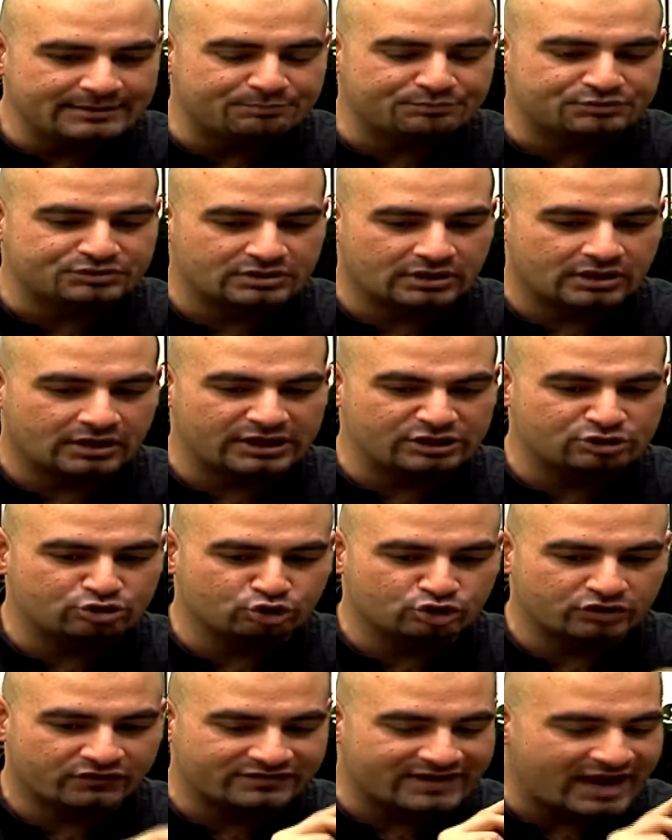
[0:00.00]
keeps
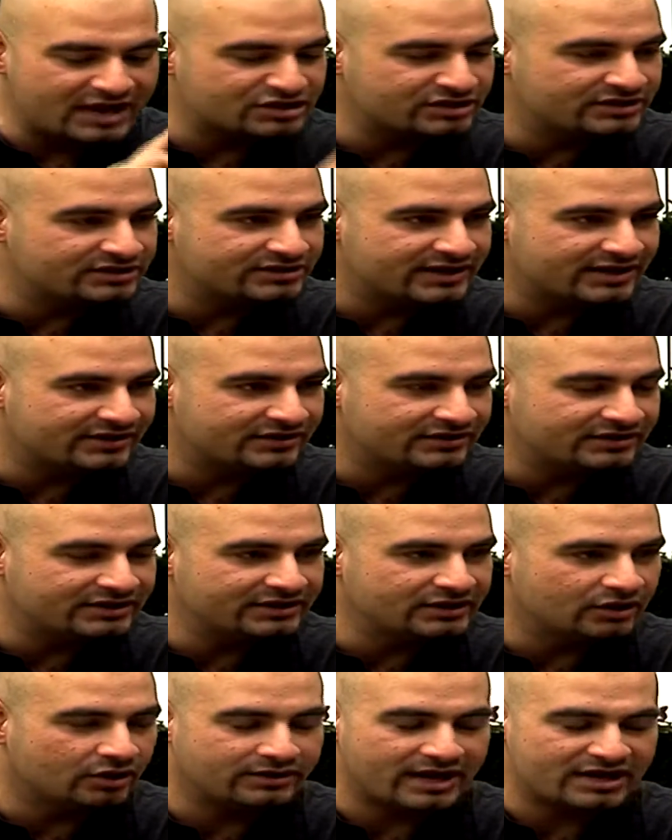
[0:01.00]
issues of national
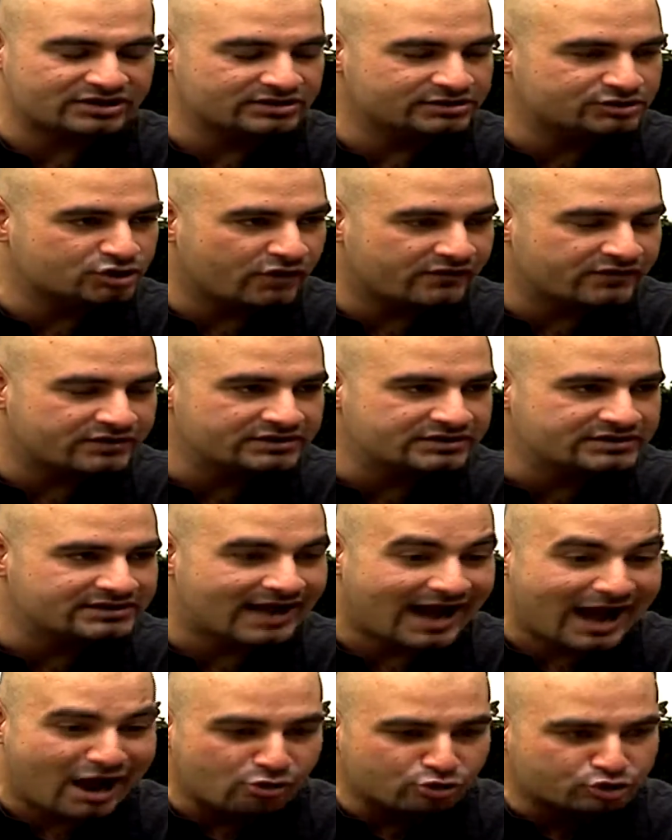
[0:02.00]
integrity or national
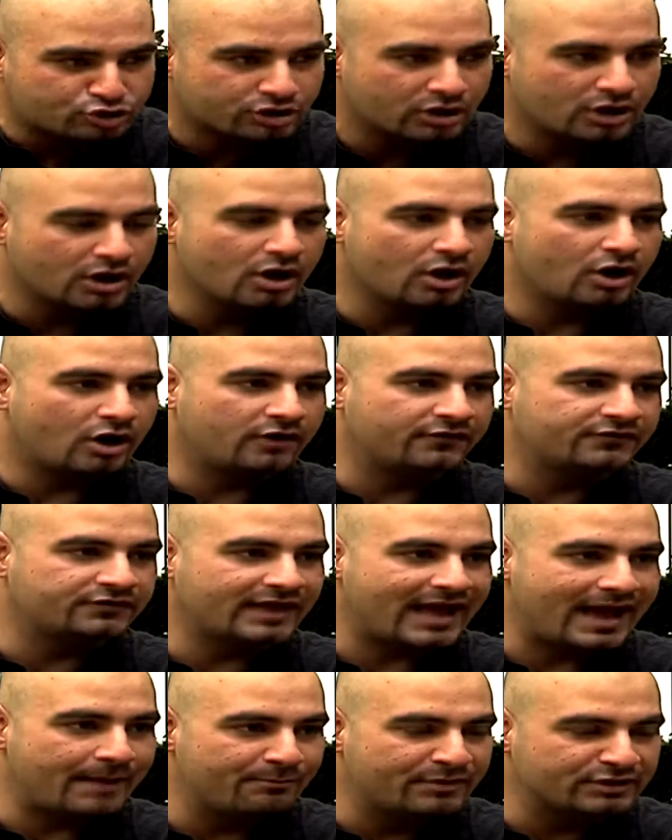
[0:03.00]
sovereignty out
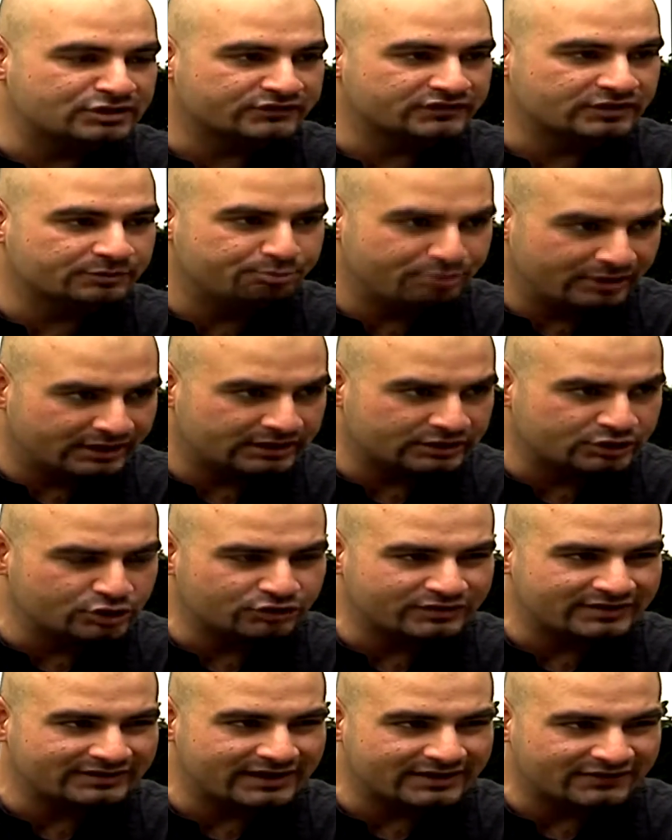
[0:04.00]
of the ambit of the bill,
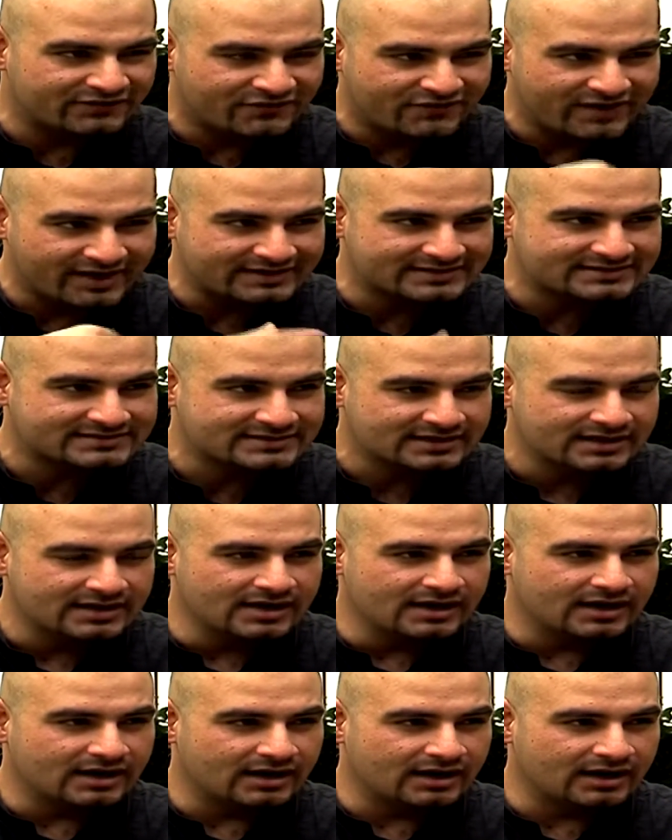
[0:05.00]
do you think that affects
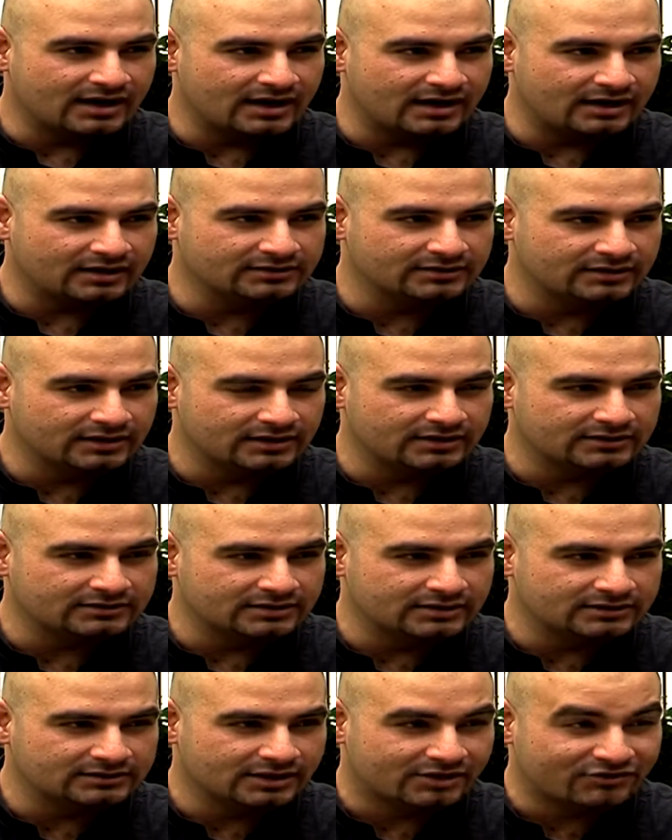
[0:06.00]

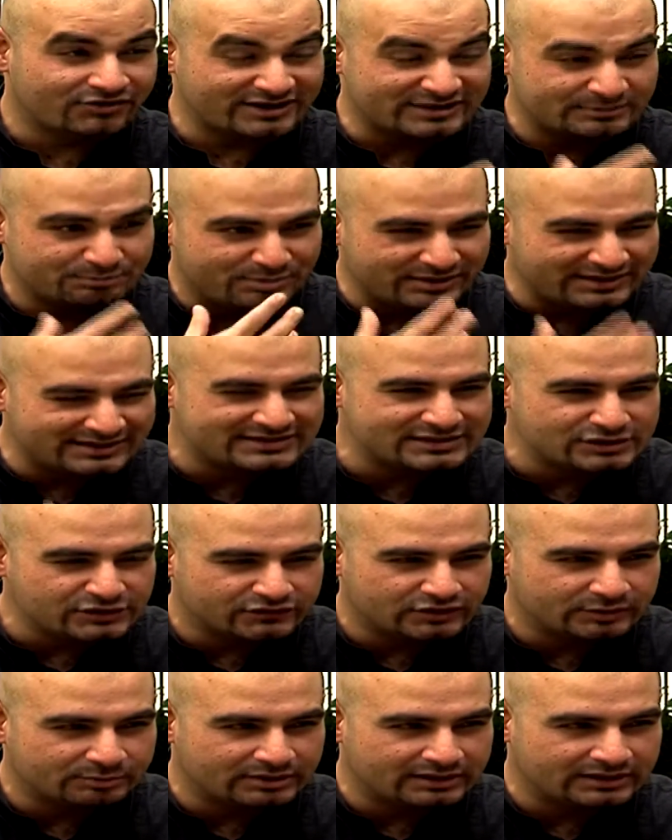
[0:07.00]
the credibility
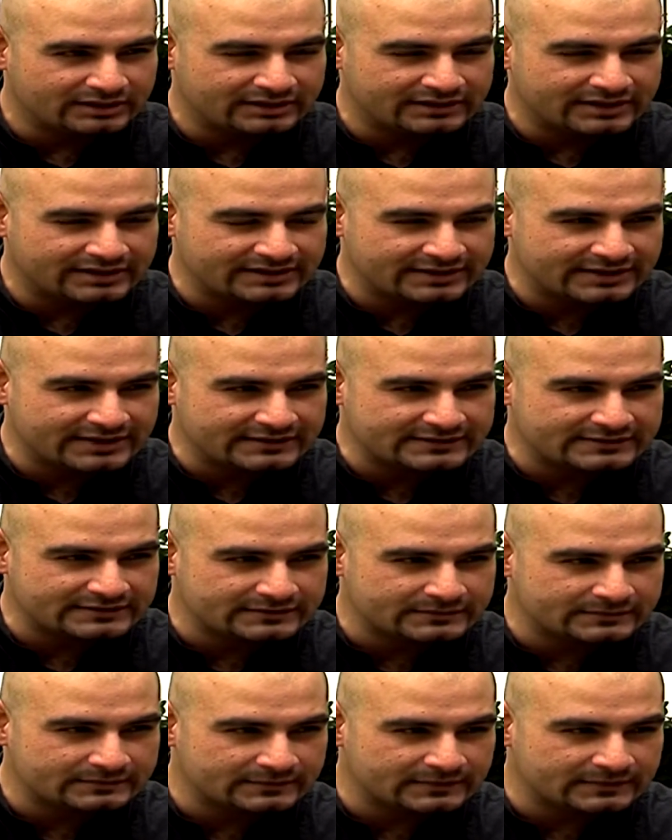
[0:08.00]
of the bill in any case?